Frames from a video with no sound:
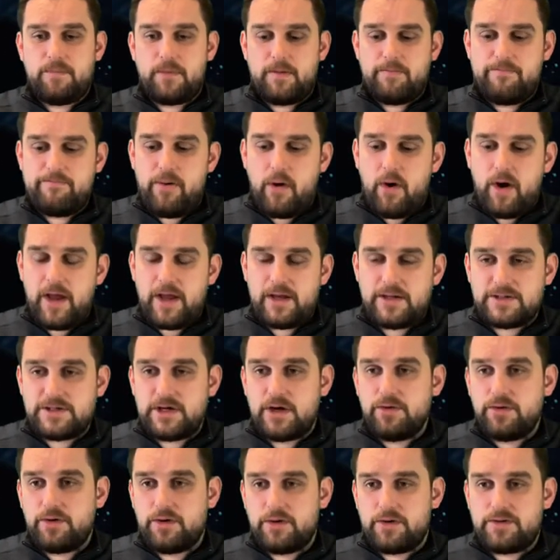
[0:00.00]
buying
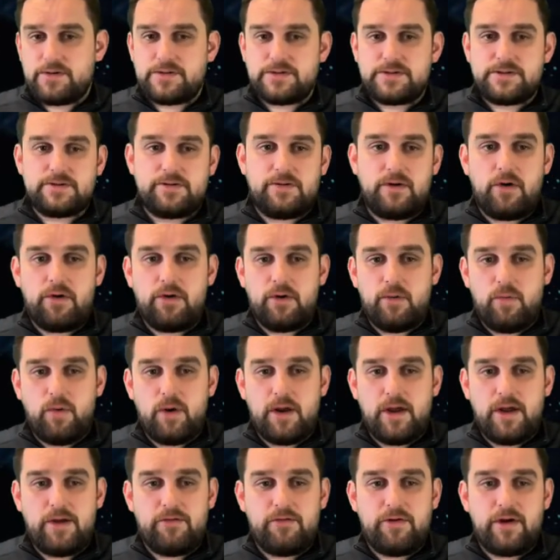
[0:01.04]
tokens on a
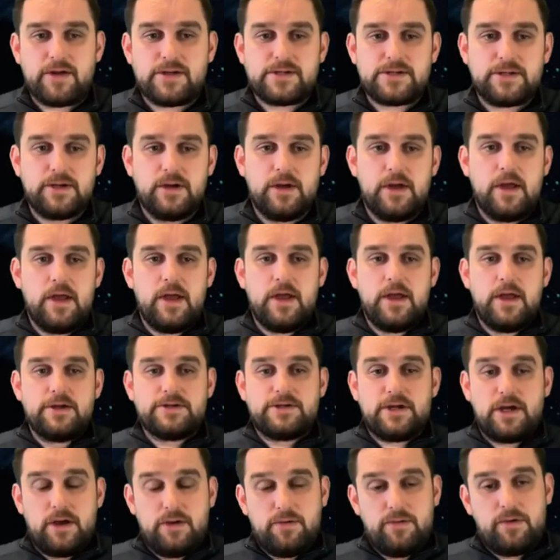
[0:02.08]
wallet address.
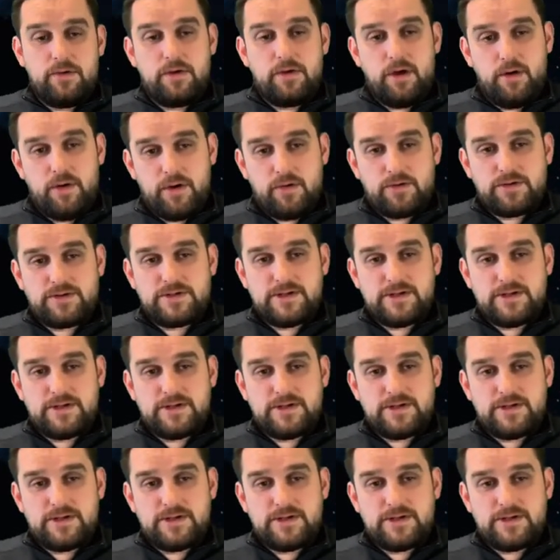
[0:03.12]
So going on to